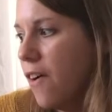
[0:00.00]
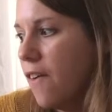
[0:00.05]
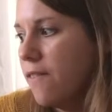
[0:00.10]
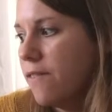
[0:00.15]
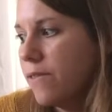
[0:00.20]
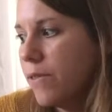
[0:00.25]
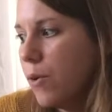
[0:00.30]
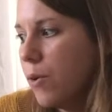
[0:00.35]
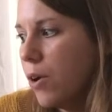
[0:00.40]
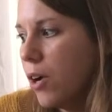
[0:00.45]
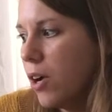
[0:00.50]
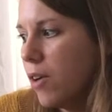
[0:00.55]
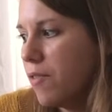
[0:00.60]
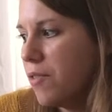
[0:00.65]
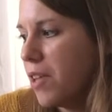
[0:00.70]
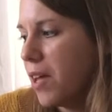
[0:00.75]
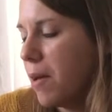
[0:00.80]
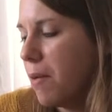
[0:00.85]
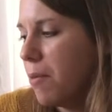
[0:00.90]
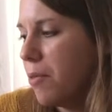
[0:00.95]
4 of
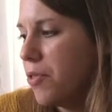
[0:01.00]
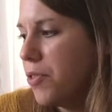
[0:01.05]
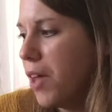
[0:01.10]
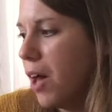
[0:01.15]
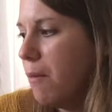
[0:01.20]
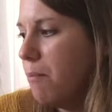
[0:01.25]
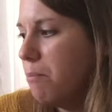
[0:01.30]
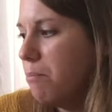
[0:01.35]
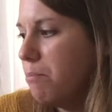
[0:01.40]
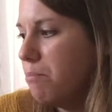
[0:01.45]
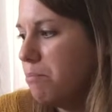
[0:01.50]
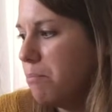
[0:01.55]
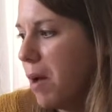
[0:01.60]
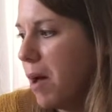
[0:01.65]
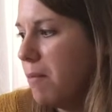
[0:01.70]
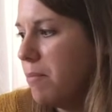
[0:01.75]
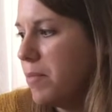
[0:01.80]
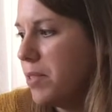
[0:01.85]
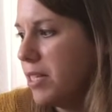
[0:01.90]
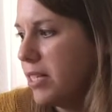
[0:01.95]
them thump
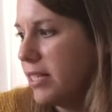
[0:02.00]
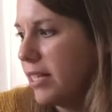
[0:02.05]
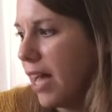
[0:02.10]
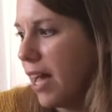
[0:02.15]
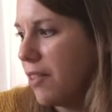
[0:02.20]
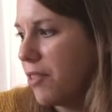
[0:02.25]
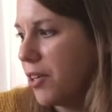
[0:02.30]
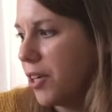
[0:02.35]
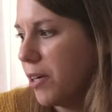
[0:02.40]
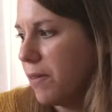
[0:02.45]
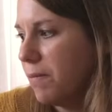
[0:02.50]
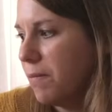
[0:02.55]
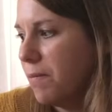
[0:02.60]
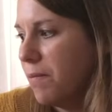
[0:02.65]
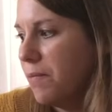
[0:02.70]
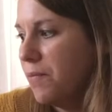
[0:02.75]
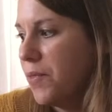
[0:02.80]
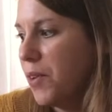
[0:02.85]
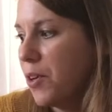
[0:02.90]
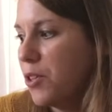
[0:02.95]
bump together.
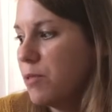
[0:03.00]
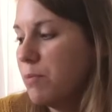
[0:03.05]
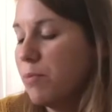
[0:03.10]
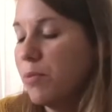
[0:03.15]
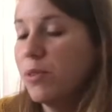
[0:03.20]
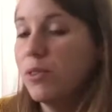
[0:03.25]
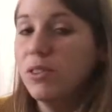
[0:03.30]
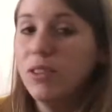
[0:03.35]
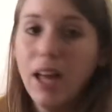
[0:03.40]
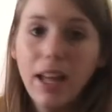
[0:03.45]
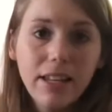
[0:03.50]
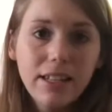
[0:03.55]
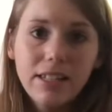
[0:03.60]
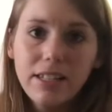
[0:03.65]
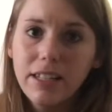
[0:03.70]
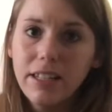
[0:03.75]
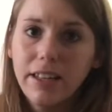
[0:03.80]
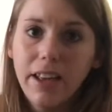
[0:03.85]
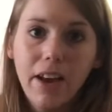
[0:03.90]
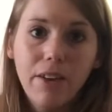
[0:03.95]
There's
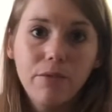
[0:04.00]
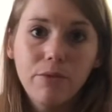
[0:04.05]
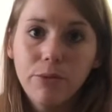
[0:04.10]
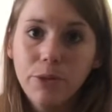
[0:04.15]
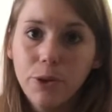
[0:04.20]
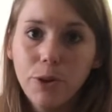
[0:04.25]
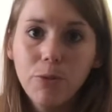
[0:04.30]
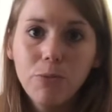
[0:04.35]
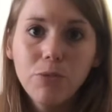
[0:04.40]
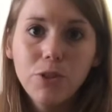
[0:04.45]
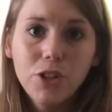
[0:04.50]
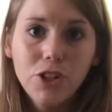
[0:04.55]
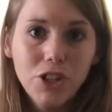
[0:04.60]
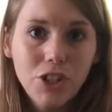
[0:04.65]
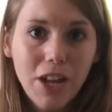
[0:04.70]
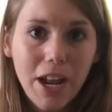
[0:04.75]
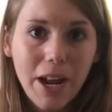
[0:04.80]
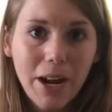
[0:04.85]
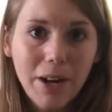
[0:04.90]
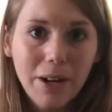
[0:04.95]
plenty of room to
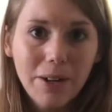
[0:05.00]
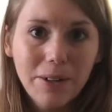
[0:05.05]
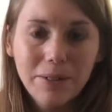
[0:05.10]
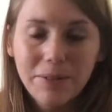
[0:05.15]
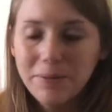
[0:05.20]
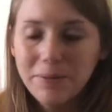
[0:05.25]
share.